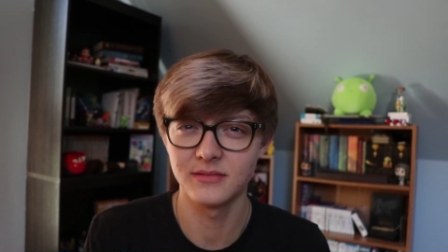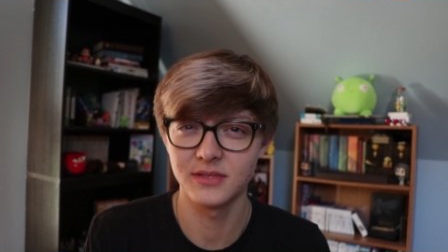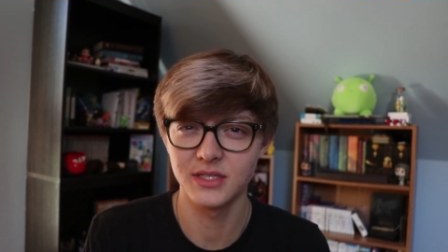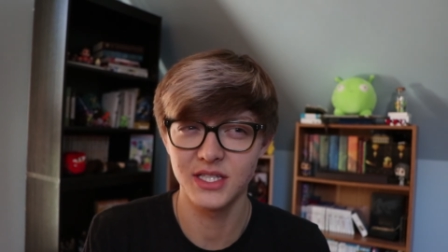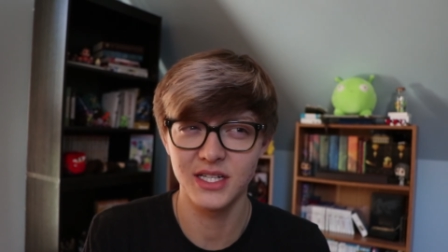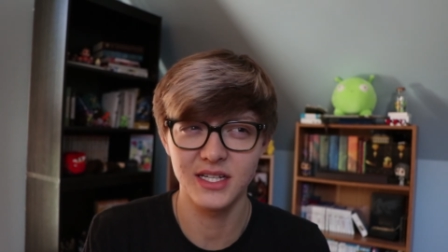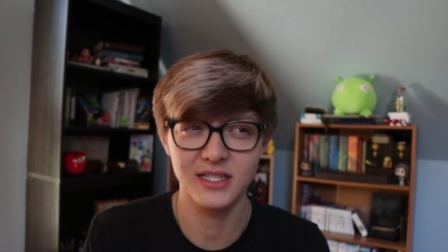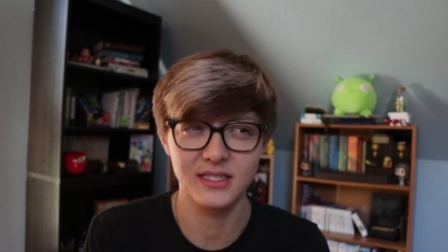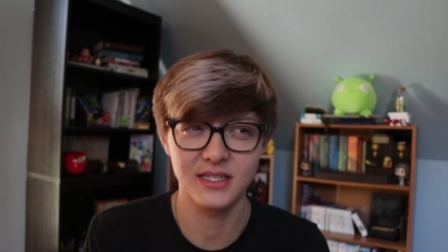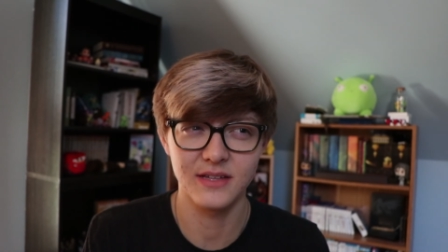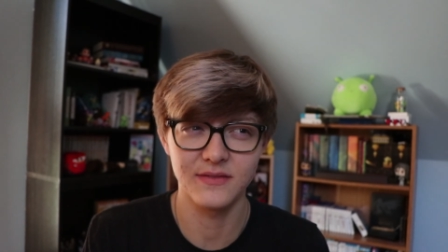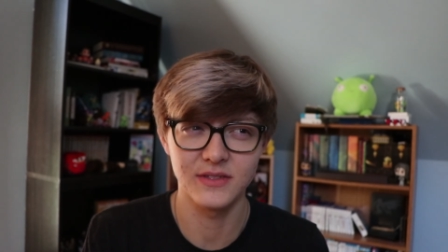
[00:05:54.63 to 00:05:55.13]

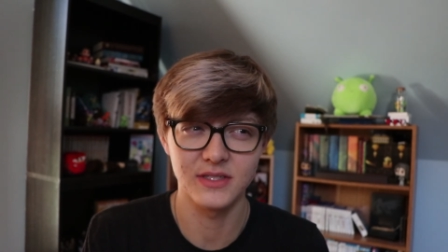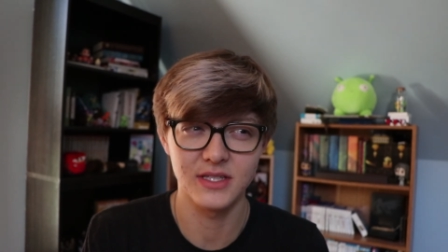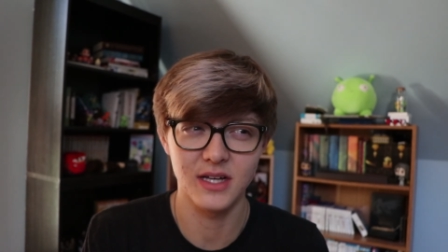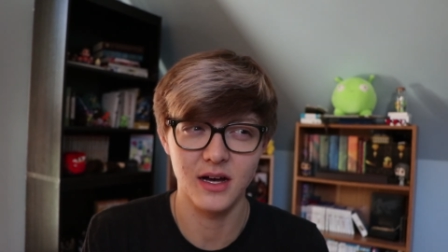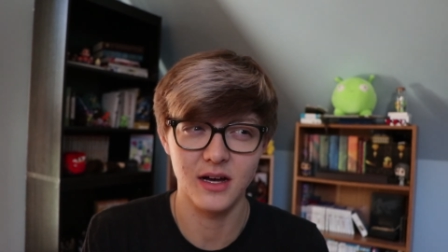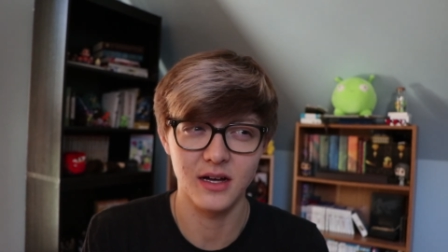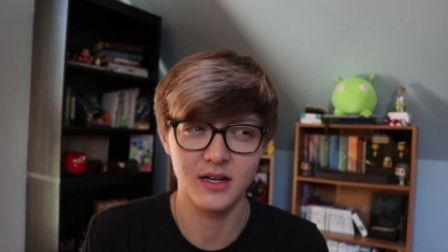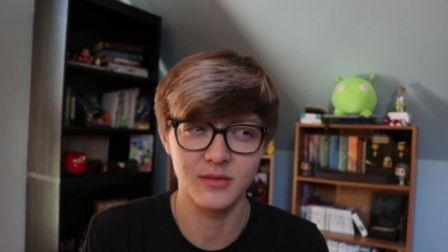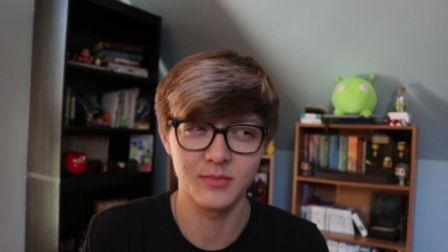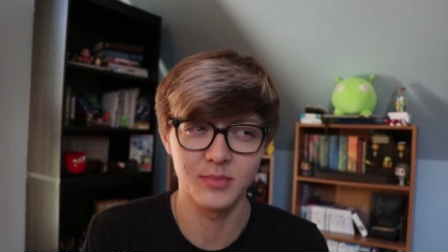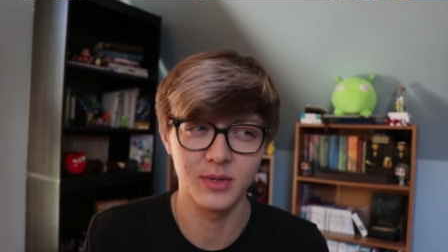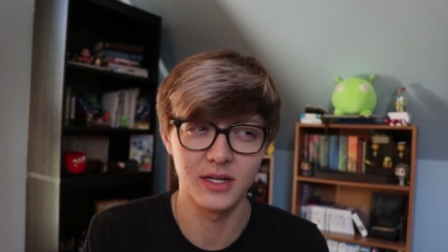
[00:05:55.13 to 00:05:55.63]
she doesn't even
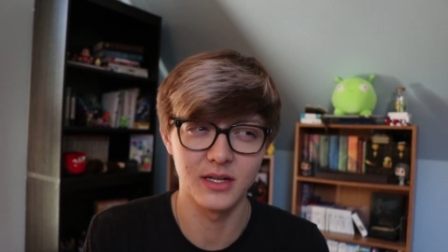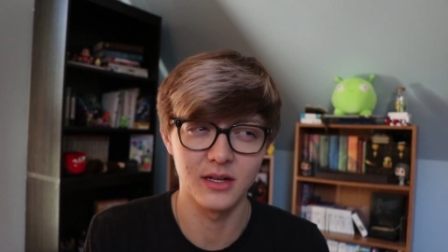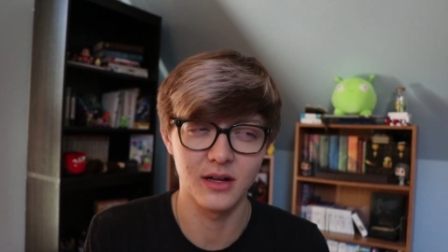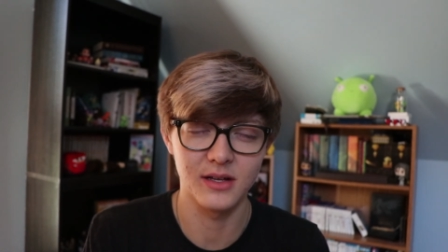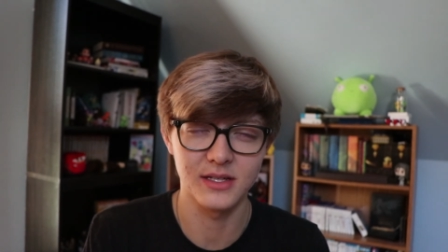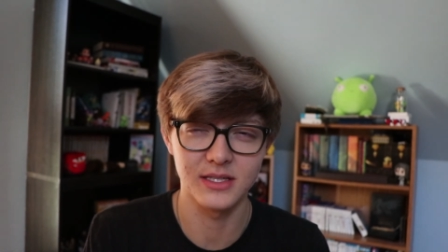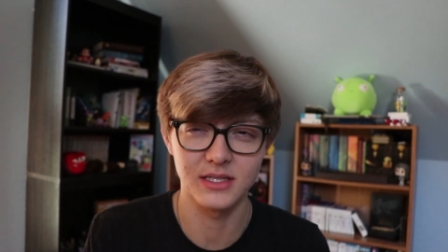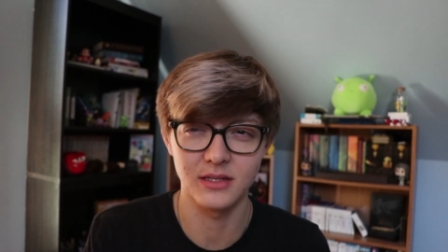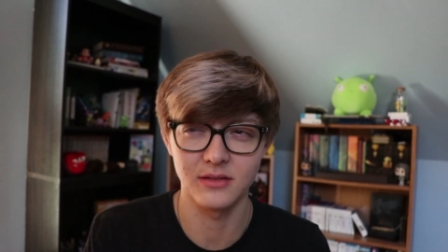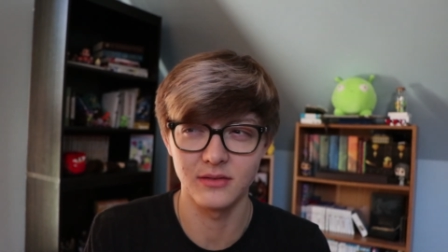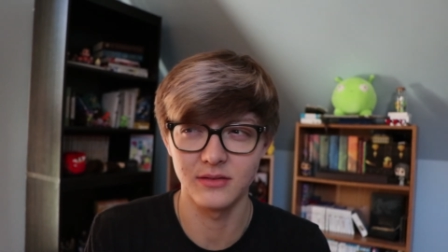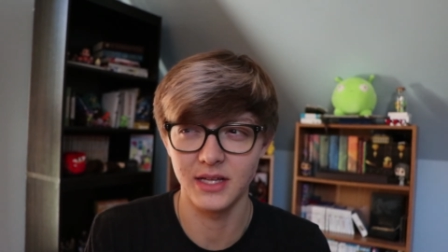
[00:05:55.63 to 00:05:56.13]
talk, but
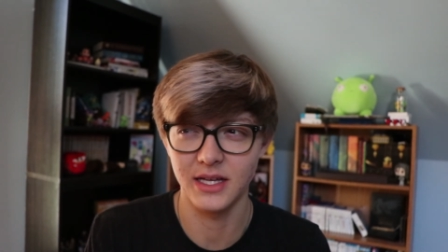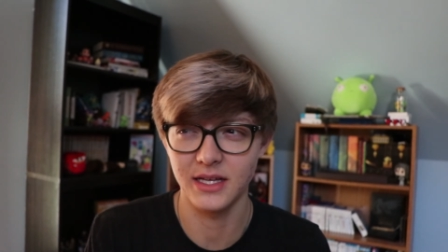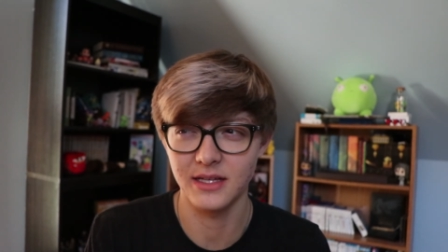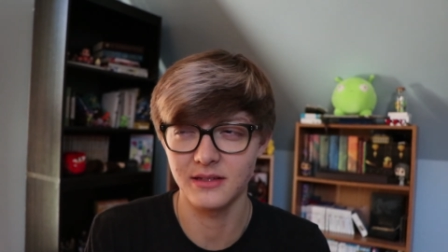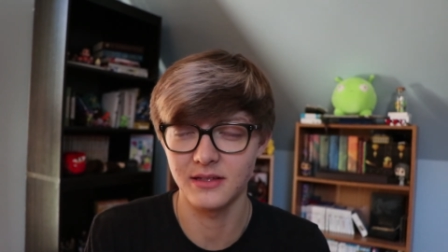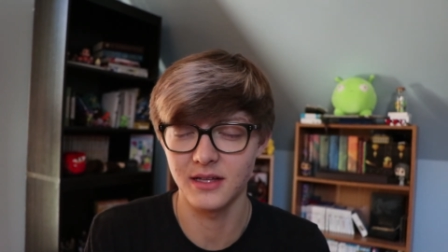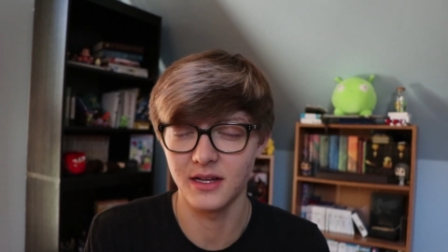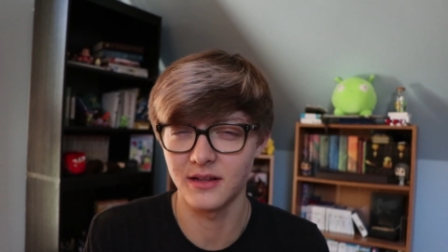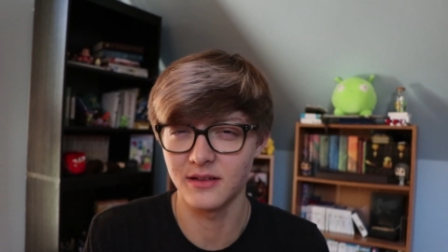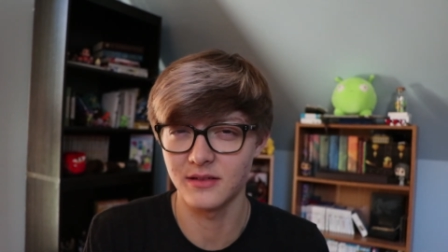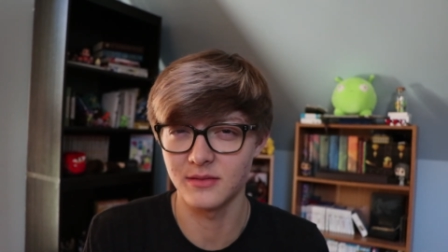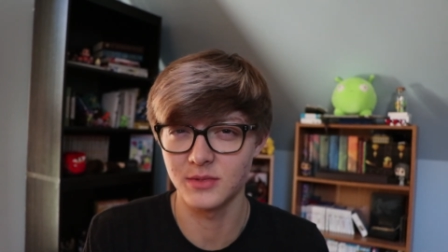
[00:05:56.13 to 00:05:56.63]
also, like,
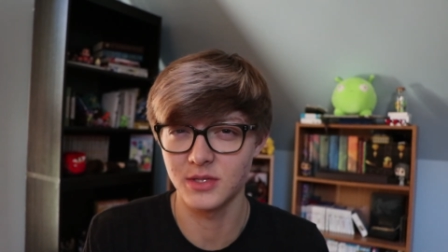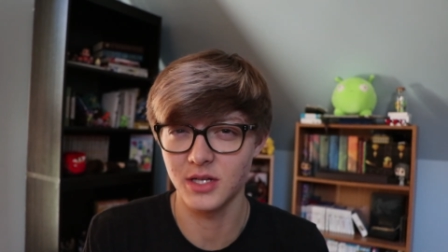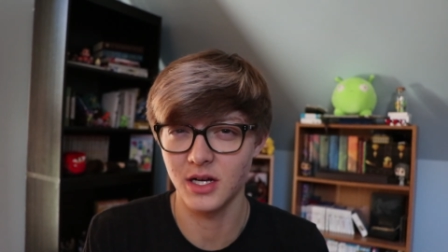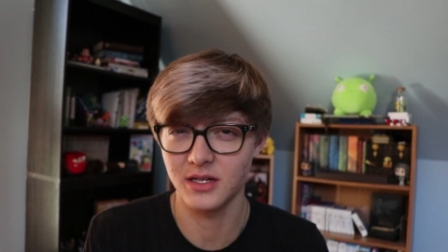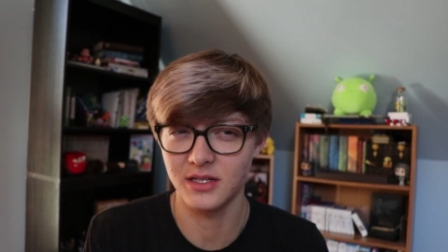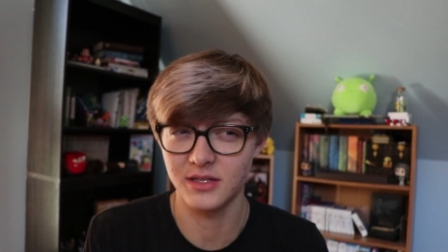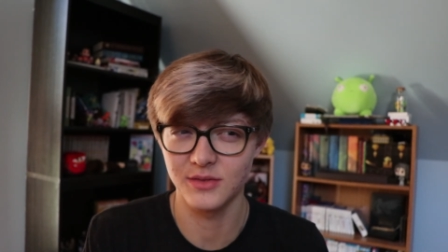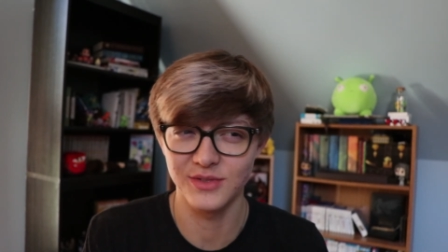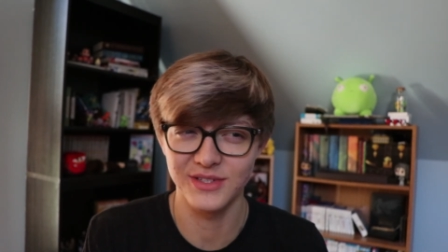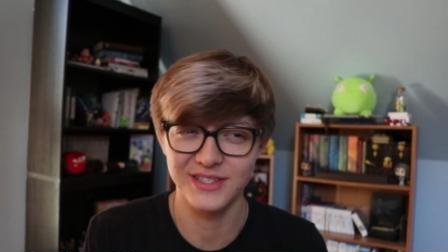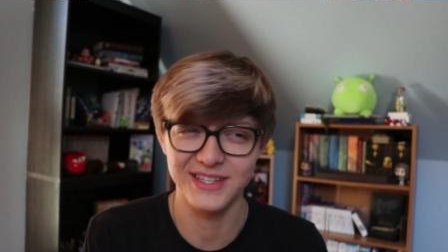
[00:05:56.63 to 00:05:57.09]
none of them talk to her.